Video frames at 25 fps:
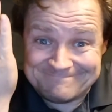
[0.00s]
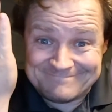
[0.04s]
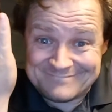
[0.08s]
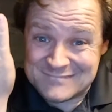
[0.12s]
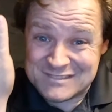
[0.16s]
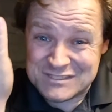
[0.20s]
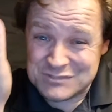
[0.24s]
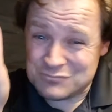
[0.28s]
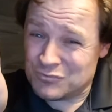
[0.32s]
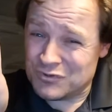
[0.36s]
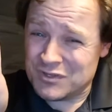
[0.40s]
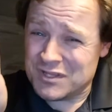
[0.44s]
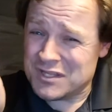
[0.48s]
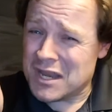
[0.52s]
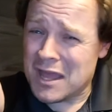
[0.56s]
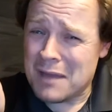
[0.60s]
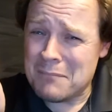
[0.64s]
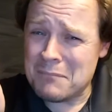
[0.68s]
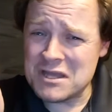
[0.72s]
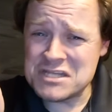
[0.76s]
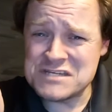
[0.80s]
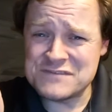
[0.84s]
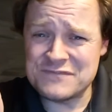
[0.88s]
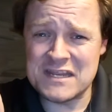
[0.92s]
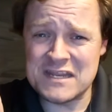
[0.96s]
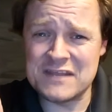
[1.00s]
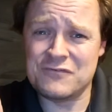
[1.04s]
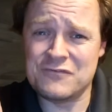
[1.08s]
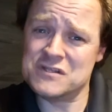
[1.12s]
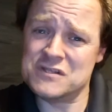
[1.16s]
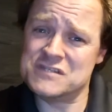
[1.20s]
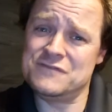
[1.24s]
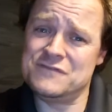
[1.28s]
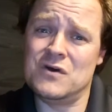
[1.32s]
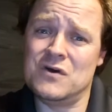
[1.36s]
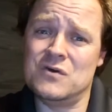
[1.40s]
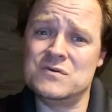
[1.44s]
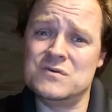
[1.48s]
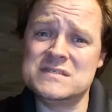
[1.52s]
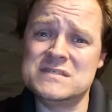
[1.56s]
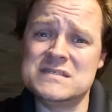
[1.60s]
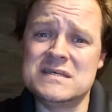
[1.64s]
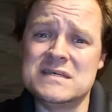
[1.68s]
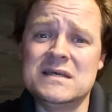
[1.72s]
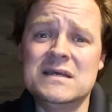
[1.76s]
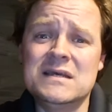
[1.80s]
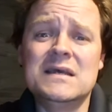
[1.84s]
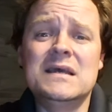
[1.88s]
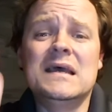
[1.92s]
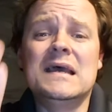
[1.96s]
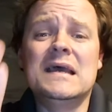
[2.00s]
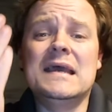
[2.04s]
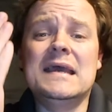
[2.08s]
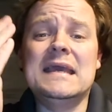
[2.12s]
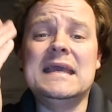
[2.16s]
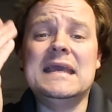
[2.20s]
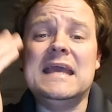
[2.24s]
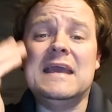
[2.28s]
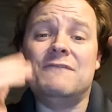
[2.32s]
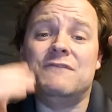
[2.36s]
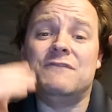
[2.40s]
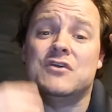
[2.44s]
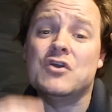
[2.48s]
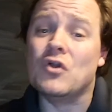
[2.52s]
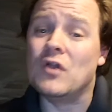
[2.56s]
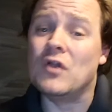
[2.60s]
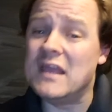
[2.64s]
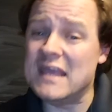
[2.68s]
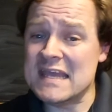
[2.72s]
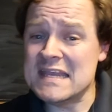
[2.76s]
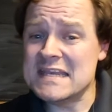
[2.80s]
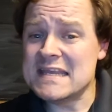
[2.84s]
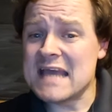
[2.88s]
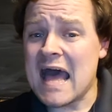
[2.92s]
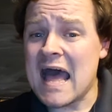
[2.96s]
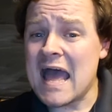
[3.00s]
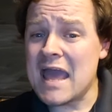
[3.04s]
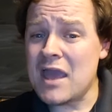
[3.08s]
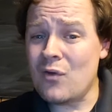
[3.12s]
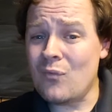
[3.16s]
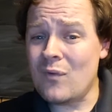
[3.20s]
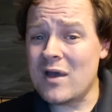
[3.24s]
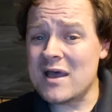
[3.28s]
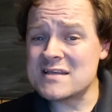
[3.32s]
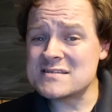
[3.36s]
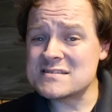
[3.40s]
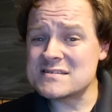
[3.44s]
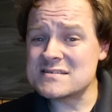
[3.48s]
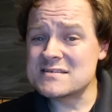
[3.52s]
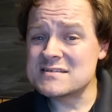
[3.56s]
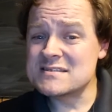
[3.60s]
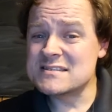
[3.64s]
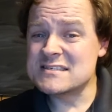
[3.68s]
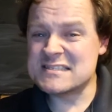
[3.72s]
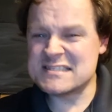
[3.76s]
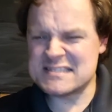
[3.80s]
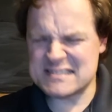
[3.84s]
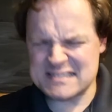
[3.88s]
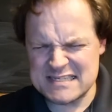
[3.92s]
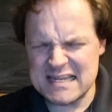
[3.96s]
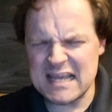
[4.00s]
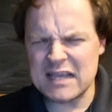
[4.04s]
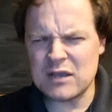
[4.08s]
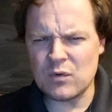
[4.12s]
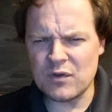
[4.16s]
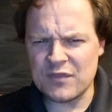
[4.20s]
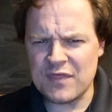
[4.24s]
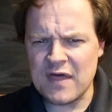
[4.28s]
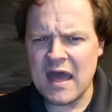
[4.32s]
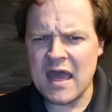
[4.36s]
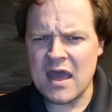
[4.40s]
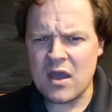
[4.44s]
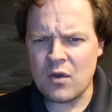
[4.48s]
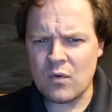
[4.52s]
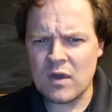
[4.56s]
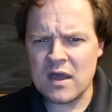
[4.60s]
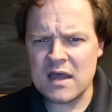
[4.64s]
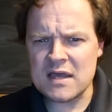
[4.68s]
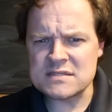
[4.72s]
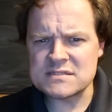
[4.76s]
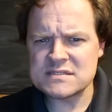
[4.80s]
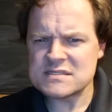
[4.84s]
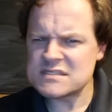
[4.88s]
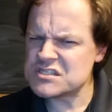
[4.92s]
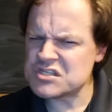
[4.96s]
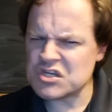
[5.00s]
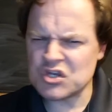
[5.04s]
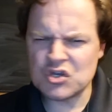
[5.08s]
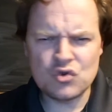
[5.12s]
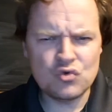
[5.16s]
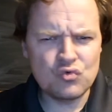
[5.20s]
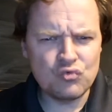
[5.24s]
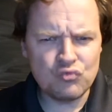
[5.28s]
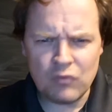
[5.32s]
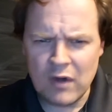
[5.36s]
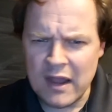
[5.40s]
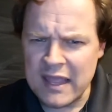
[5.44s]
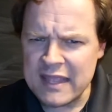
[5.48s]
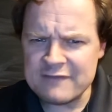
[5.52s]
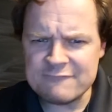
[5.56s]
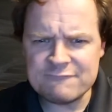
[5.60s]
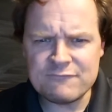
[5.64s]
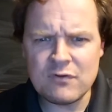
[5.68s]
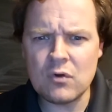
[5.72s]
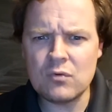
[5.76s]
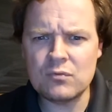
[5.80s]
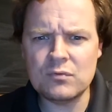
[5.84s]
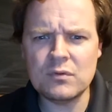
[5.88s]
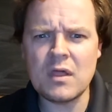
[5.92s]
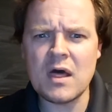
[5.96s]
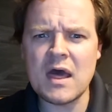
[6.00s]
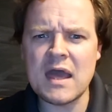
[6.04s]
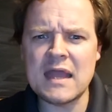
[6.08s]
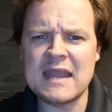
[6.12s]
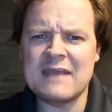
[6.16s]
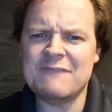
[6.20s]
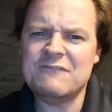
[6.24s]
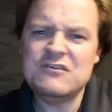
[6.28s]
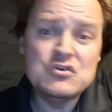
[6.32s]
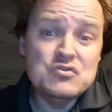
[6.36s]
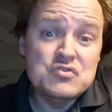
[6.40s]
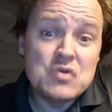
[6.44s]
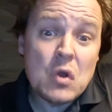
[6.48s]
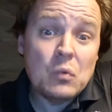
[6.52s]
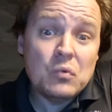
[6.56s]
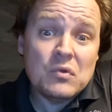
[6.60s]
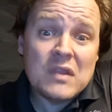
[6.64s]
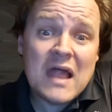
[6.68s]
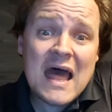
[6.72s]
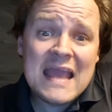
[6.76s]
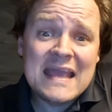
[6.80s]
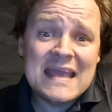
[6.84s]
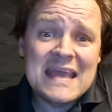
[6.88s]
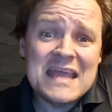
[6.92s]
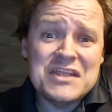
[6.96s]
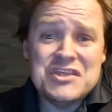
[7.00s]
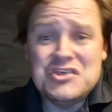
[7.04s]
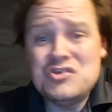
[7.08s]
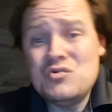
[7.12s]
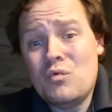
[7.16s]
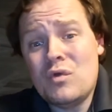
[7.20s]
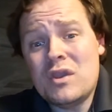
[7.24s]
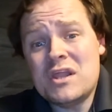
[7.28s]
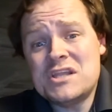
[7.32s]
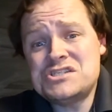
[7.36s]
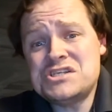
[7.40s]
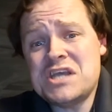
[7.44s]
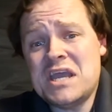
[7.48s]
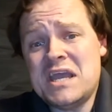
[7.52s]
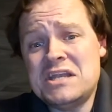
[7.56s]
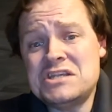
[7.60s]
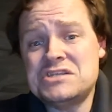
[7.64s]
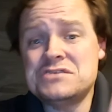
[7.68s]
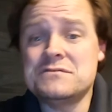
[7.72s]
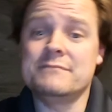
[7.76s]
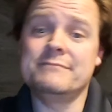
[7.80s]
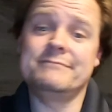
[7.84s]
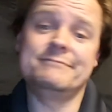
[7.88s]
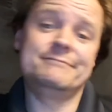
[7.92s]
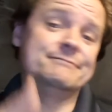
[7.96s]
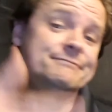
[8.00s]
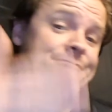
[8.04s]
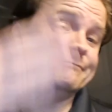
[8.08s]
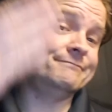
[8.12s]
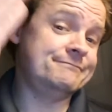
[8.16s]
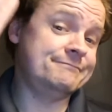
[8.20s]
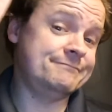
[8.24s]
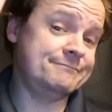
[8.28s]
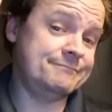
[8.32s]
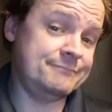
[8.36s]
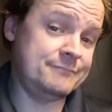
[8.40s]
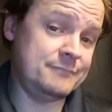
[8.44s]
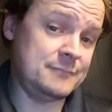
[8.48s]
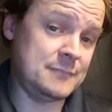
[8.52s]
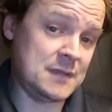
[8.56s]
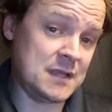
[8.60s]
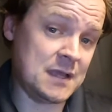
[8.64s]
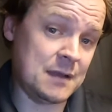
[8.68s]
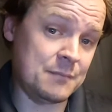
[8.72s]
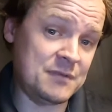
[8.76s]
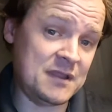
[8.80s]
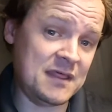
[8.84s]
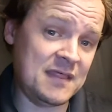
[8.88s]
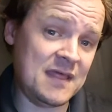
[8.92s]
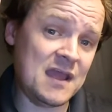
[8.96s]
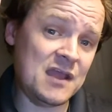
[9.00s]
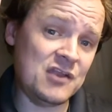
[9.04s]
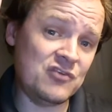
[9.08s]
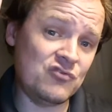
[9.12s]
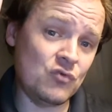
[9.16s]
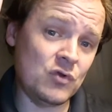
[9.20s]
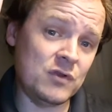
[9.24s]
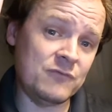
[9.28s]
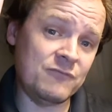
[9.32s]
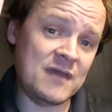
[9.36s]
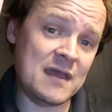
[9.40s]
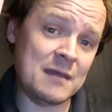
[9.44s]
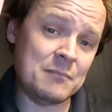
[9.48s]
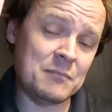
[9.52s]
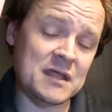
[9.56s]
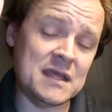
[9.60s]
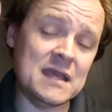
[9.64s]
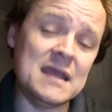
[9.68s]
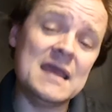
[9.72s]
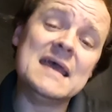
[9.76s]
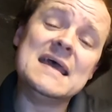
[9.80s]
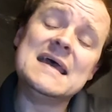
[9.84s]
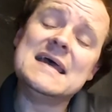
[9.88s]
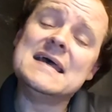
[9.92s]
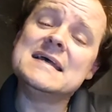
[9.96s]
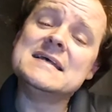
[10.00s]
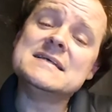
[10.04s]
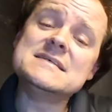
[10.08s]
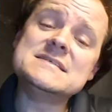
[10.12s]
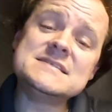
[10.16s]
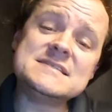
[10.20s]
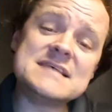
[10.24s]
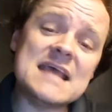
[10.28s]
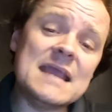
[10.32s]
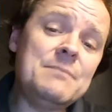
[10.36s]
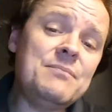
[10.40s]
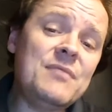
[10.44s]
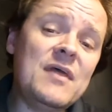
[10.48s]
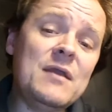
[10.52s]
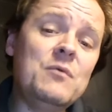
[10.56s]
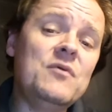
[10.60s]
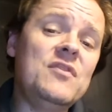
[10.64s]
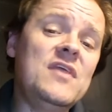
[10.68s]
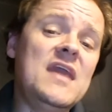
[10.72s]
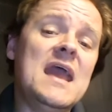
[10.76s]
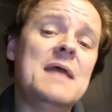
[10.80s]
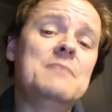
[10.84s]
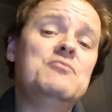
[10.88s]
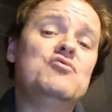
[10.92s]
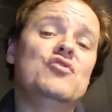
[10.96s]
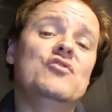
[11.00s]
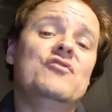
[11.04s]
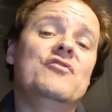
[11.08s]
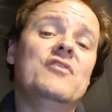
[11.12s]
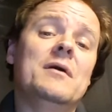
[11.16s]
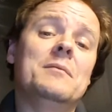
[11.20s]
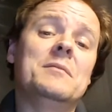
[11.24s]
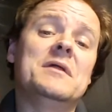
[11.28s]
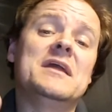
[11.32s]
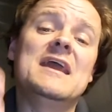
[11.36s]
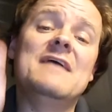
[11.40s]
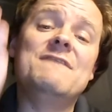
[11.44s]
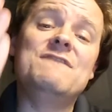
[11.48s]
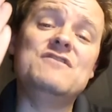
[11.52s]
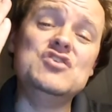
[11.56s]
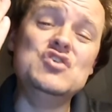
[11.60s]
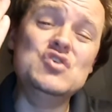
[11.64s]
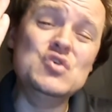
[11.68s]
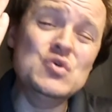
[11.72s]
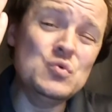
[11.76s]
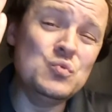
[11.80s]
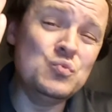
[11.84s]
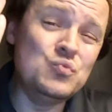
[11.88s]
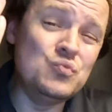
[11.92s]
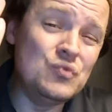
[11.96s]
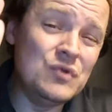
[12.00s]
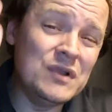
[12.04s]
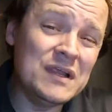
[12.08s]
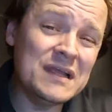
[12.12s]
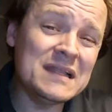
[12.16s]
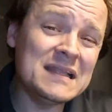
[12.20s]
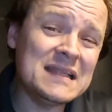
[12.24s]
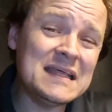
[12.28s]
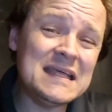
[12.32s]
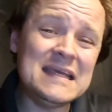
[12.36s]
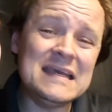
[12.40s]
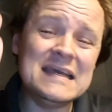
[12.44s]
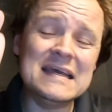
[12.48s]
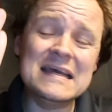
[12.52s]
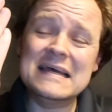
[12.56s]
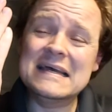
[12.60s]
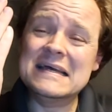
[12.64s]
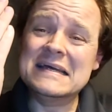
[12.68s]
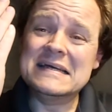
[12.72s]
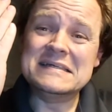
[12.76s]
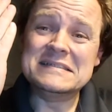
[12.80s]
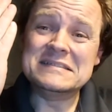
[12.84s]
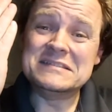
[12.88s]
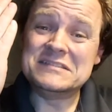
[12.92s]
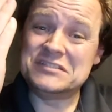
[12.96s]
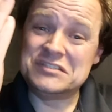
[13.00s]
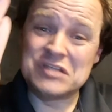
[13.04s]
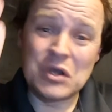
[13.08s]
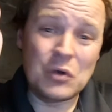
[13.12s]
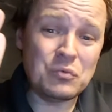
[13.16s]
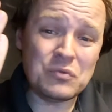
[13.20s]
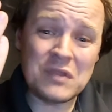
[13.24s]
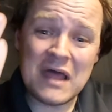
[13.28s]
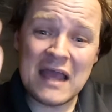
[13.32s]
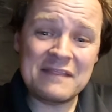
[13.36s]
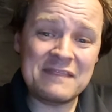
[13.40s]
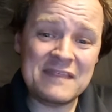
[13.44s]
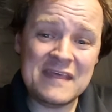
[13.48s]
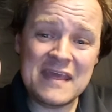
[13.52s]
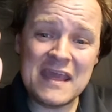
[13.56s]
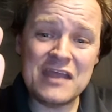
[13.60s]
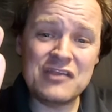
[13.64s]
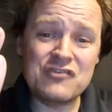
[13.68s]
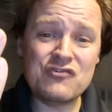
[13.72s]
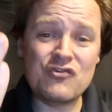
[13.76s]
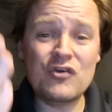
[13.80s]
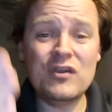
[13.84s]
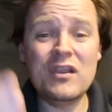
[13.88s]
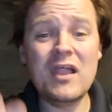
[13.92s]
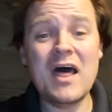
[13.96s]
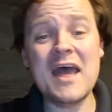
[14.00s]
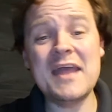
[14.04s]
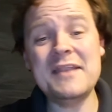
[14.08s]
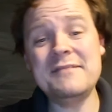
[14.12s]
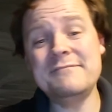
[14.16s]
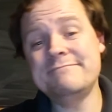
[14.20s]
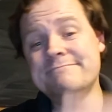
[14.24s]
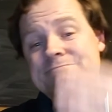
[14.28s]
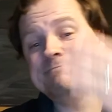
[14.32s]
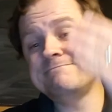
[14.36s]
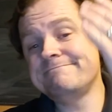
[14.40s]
It's really not much of a difference, folks. If you're into iOS, stick with iOS. It's a great phone line. If you don't like it and you want to change, come to the Android family. Same thing with the Android family. If you really don't like the Android line,